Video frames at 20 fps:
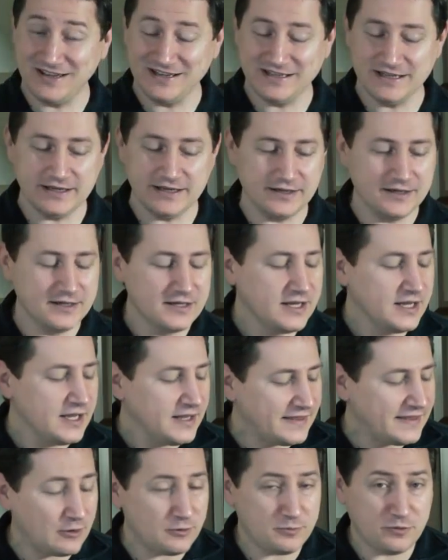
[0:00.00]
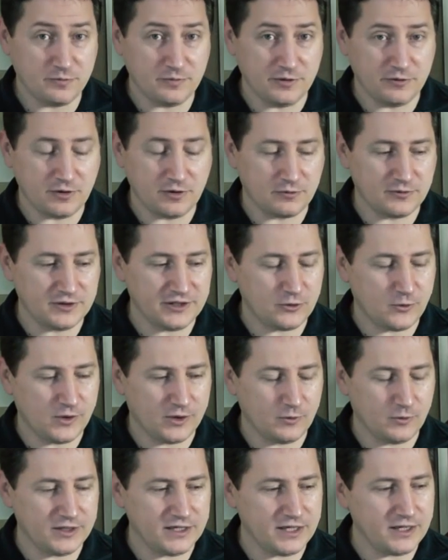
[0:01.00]
they did. That would prove me wrong really
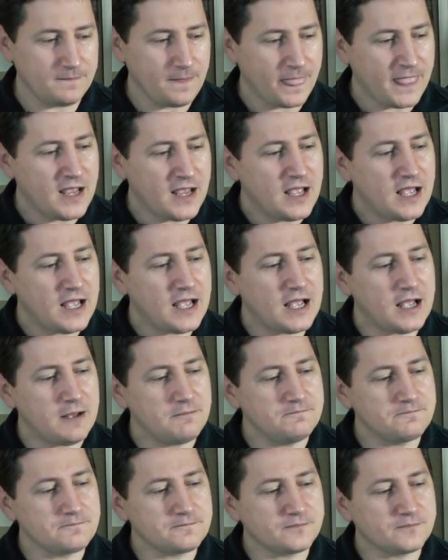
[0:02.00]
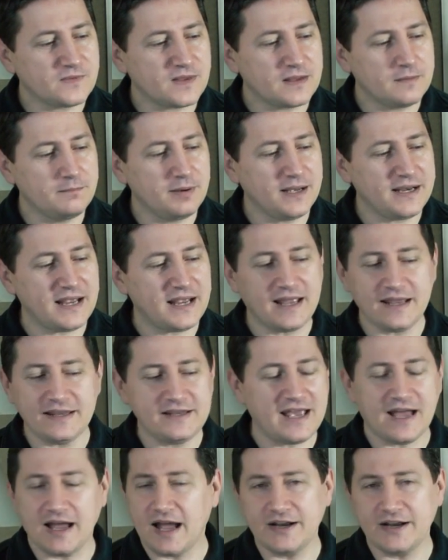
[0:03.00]
quick, wouldn't it? Um, But uh,
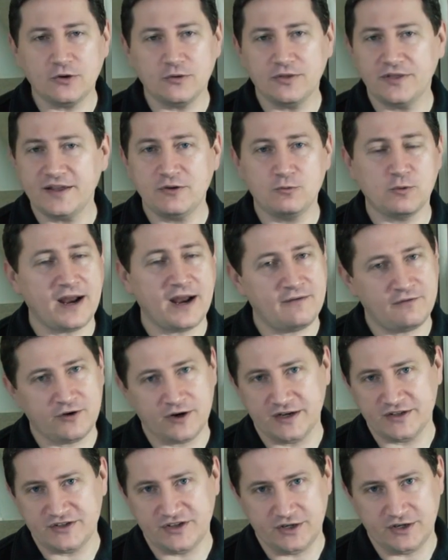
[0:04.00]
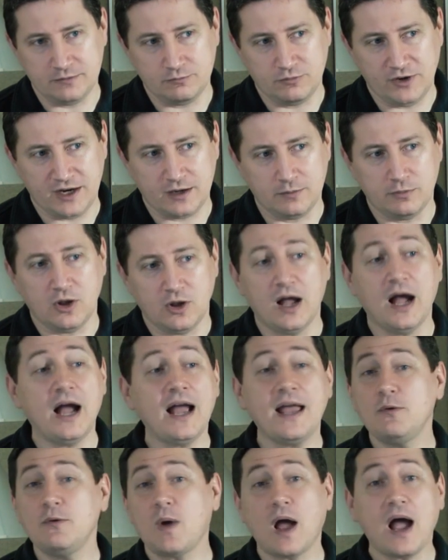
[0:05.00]
yeah, I don't think we're ever going to see an Unbreakable.
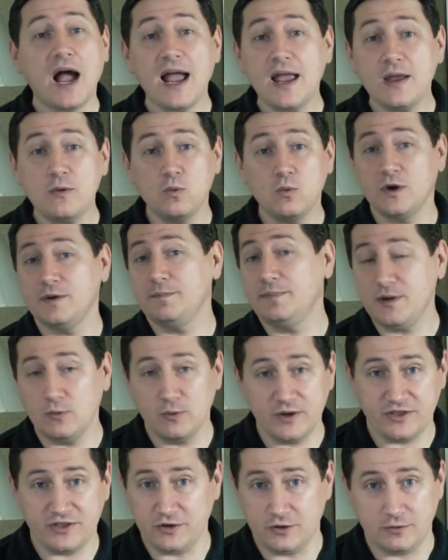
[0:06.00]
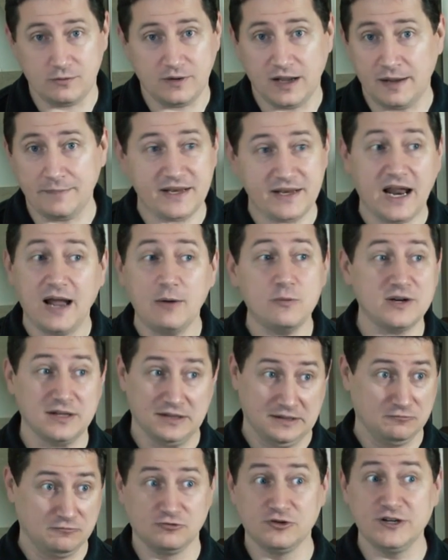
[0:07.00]
I, I would be with you. I mean, I would
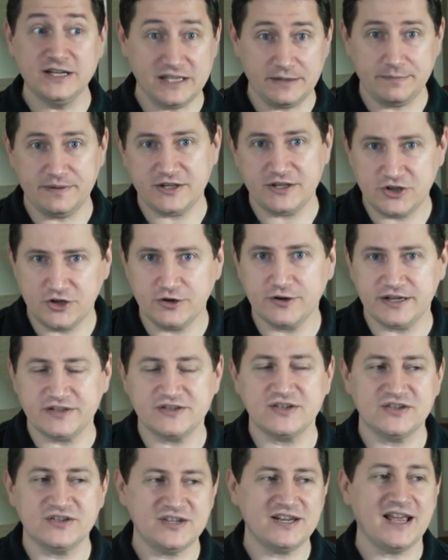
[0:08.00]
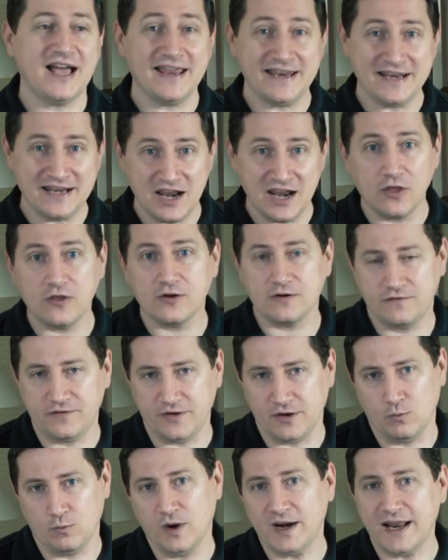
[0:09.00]
really be curious to see another film.